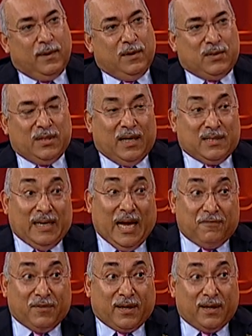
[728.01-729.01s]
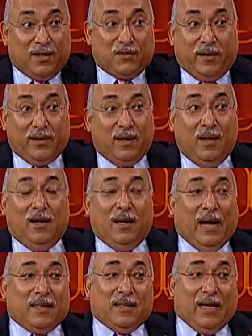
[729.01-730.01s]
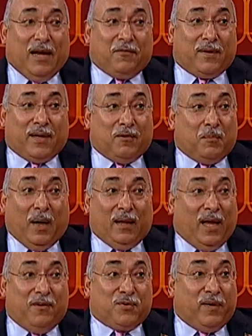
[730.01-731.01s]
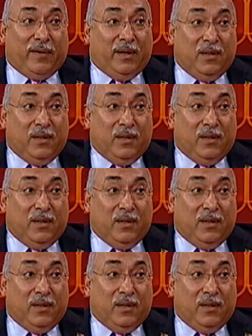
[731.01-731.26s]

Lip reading: see, as an advocate, it's as an advocate, my life's very